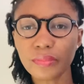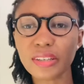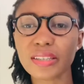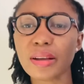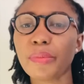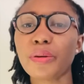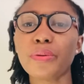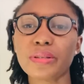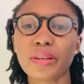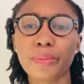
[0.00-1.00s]
somebody who
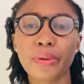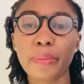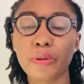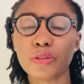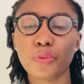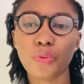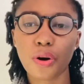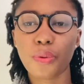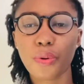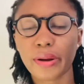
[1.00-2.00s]
is able to
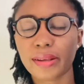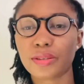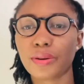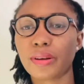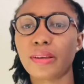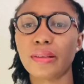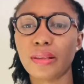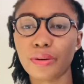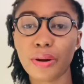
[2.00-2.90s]
walkie-talkie,